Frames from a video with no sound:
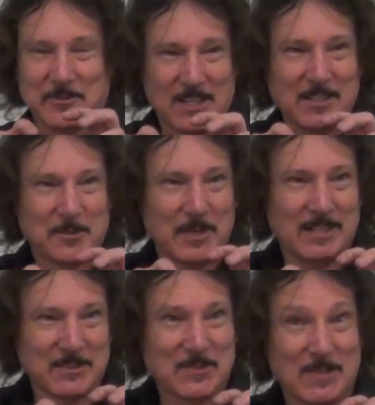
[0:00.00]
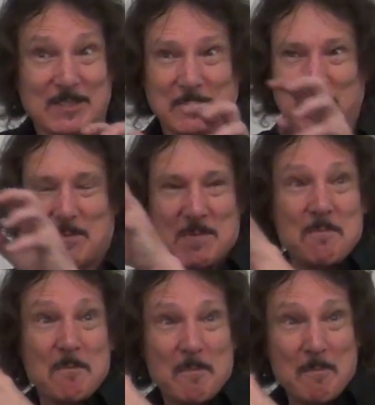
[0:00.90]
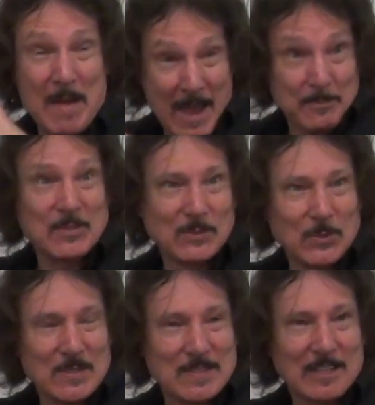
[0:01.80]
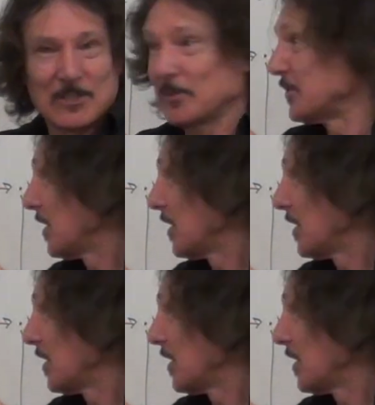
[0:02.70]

of generators to actually be mapped into a set of